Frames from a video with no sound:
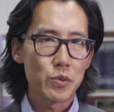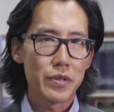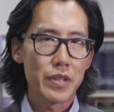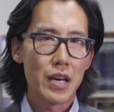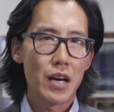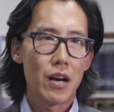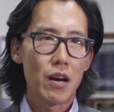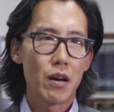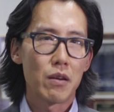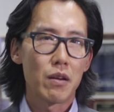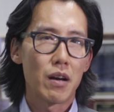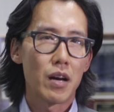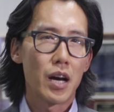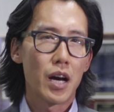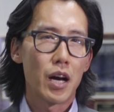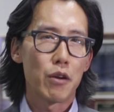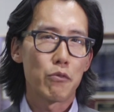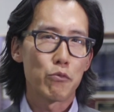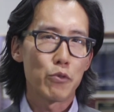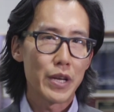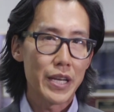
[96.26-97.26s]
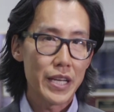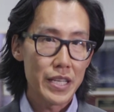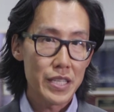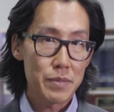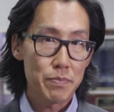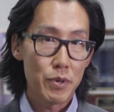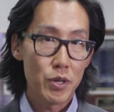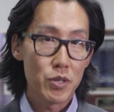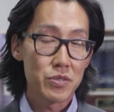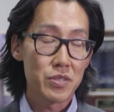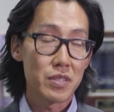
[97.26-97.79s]
without radius
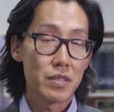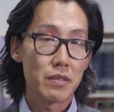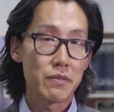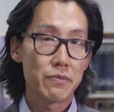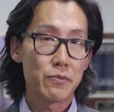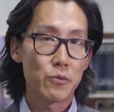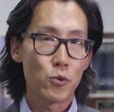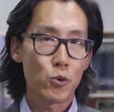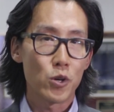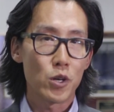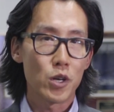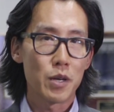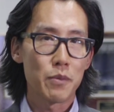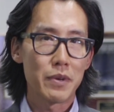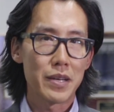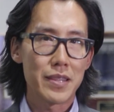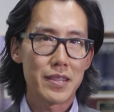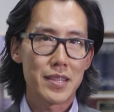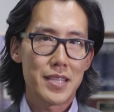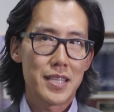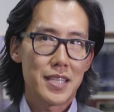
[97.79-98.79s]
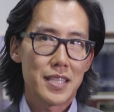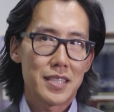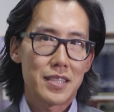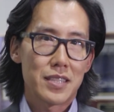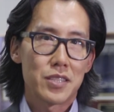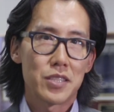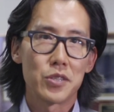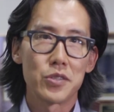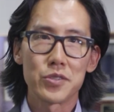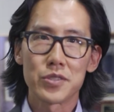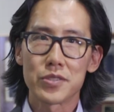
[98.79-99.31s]
bones in their forearm, I
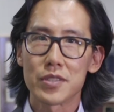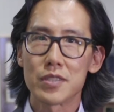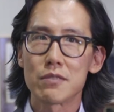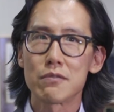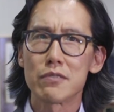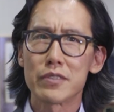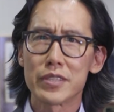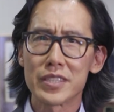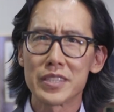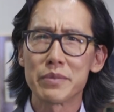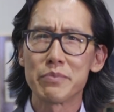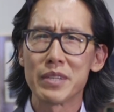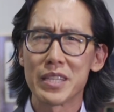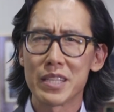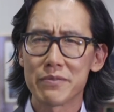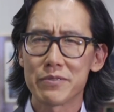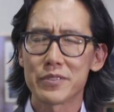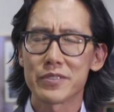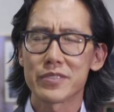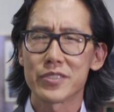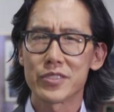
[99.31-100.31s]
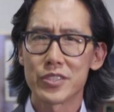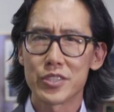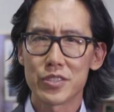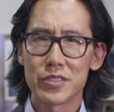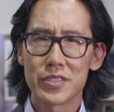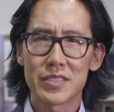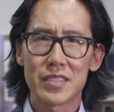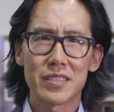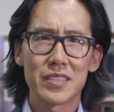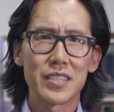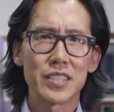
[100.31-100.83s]
think those are really meaningful
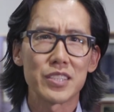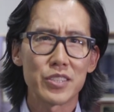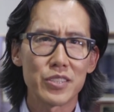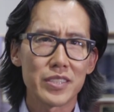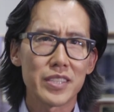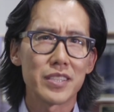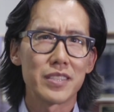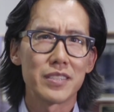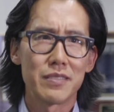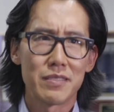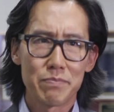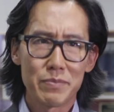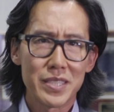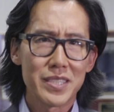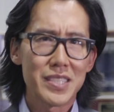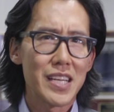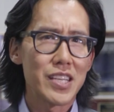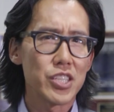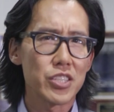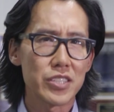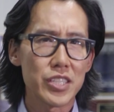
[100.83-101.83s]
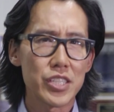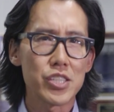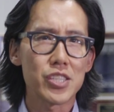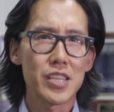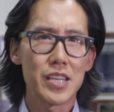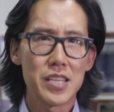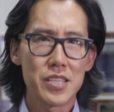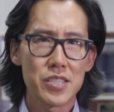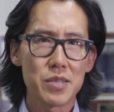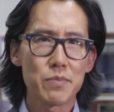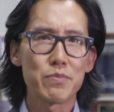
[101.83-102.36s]
surgeries. I think you can potentially
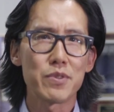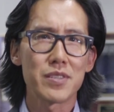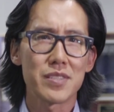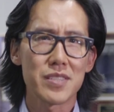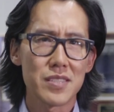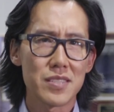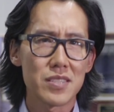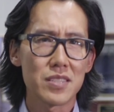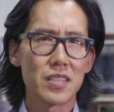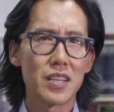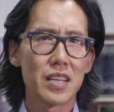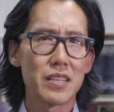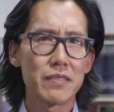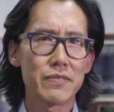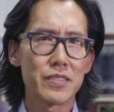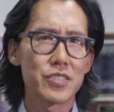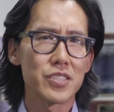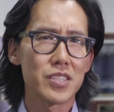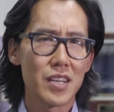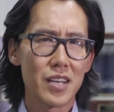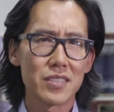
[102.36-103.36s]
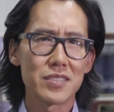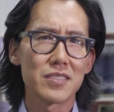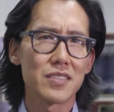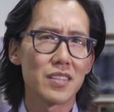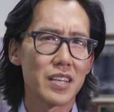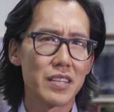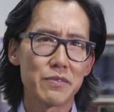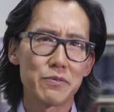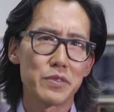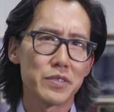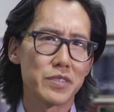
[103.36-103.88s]
change a person's life, a child's
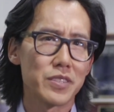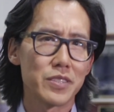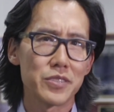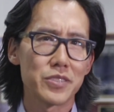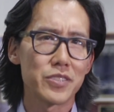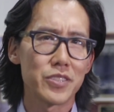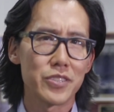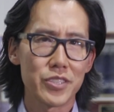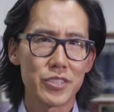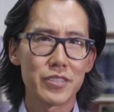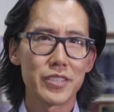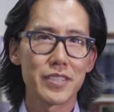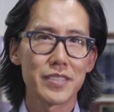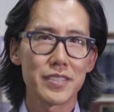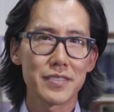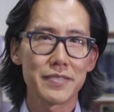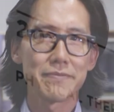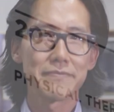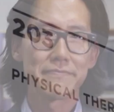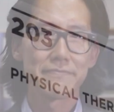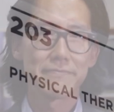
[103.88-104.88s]
life, with those surgeries.